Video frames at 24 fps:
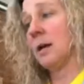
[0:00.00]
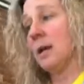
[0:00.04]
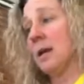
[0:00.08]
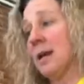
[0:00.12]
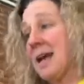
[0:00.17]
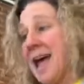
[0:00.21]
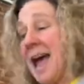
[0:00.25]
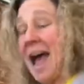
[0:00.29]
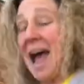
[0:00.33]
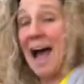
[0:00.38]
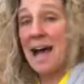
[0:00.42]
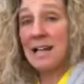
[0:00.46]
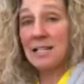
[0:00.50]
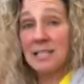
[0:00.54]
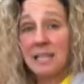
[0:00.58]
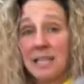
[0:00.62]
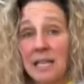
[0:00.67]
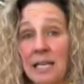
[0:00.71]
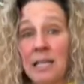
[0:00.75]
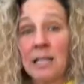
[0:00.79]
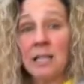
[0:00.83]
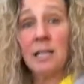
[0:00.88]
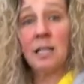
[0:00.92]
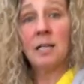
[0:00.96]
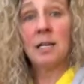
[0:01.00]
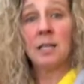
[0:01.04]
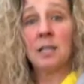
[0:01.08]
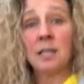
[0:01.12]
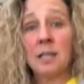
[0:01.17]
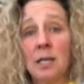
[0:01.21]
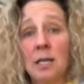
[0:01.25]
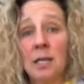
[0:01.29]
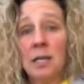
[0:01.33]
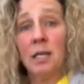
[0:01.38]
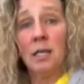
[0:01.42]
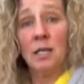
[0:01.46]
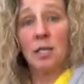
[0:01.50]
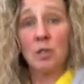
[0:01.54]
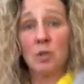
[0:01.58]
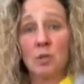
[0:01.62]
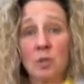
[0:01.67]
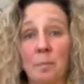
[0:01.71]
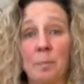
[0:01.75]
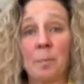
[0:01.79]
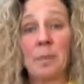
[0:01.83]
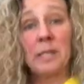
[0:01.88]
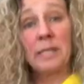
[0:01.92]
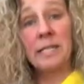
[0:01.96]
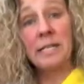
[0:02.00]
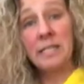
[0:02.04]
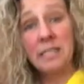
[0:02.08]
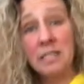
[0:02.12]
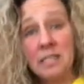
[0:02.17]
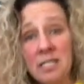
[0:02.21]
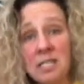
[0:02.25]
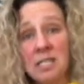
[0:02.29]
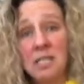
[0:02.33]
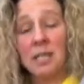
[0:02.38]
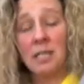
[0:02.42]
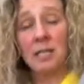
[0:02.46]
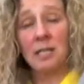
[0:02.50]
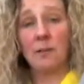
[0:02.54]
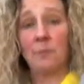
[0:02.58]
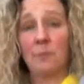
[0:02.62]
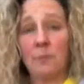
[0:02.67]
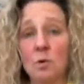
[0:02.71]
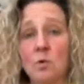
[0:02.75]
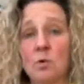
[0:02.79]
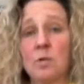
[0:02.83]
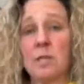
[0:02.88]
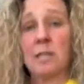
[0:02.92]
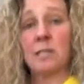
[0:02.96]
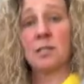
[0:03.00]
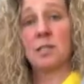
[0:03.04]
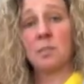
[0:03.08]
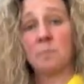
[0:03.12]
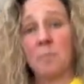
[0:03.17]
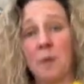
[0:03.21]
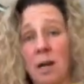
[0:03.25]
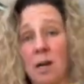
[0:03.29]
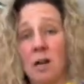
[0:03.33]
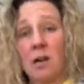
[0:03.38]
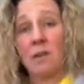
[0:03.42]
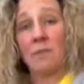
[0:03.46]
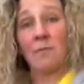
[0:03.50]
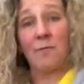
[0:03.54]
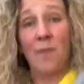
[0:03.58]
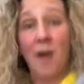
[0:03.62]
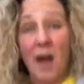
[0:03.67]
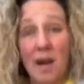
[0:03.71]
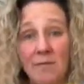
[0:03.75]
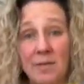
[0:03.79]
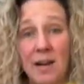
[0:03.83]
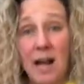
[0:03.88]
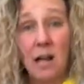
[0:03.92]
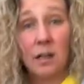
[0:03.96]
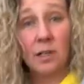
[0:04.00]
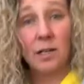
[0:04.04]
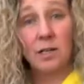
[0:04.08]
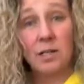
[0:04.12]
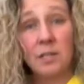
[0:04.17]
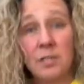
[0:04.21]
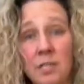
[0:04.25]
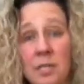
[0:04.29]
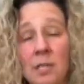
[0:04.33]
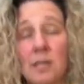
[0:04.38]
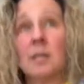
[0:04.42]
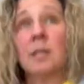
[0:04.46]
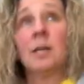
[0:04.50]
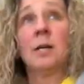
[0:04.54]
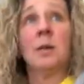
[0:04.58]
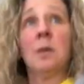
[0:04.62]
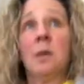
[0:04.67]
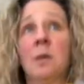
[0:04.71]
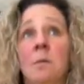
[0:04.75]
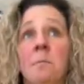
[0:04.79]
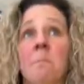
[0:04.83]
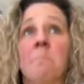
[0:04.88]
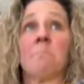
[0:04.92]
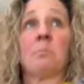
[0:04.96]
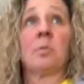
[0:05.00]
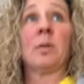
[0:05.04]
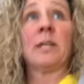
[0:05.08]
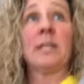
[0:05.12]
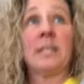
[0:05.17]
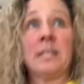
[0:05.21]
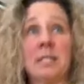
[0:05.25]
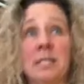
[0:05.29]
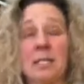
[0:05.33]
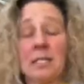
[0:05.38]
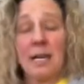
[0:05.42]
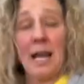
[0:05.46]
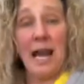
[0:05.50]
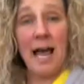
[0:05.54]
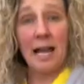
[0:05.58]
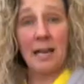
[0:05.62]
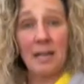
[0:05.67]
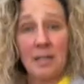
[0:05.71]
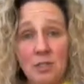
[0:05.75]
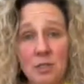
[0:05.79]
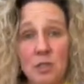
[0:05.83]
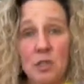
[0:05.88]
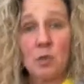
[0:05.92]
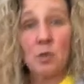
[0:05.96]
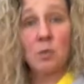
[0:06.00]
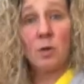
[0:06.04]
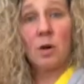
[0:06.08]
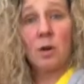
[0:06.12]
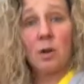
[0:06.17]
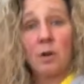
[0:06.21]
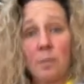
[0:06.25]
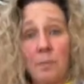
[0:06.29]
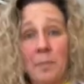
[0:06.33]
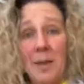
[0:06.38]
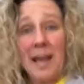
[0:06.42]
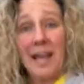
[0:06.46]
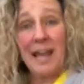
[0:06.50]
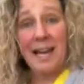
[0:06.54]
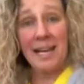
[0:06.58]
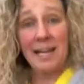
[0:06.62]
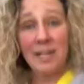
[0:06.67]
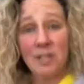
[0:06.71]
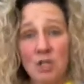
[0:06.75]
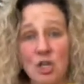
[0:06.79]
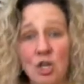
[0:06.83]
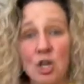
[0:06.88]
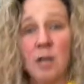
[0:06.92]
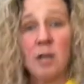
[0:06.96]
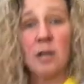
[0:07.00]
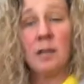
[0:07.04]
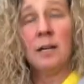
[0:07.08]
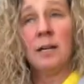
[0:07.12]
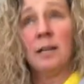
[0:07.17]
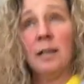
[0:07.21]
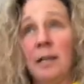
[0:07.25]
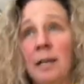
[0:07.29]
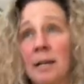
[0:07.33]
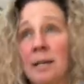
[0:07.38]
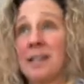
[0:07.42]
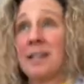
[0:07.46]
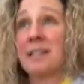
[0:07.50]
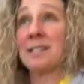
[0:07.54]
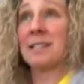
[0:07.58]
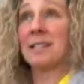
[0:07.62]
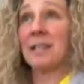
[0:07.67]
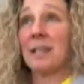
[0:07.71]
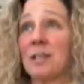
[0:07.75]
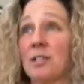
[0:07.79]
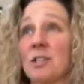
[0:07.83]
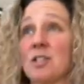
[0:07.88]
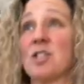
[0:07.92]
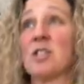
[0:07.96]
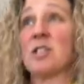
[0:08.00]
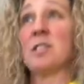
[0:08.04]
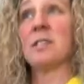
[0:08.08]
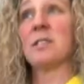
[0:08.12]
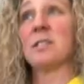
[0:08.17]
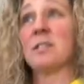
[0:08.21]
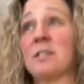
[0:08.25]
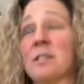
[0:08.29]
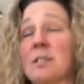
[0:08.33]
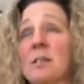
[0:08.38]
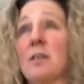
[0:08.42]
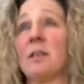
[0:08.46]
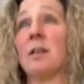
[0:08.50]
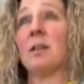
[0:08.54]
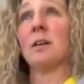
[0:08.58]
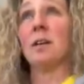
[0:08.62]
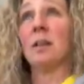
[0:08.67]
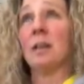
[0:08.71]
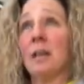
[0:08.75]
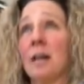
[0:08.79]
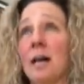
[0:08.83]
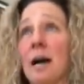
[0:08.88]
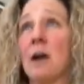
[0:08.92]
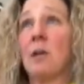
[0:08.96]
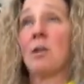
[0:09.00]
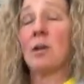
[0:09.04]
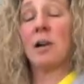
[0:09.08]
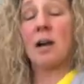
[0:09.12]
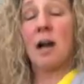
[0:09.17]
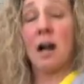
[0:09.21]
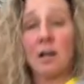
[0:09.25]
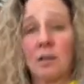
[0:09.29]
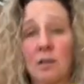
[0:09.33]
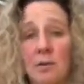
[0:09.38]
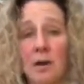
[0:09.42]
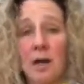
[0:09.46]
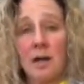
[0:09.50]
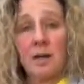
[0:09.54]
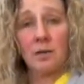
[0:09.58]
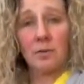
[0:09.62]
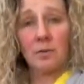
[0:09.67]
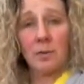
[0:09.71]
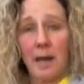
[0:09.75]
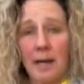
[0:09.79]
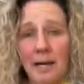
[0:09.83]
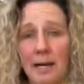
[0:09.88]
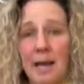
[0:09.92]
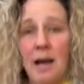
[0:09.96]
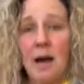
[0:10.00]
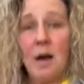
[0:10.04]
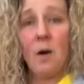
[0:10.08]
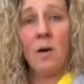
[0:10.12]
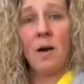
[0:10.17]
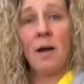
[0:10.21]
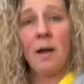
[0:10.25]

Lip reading: asking you to please, if you can spare $5, please add it to her page. Like I said, she's out in Colorado right now,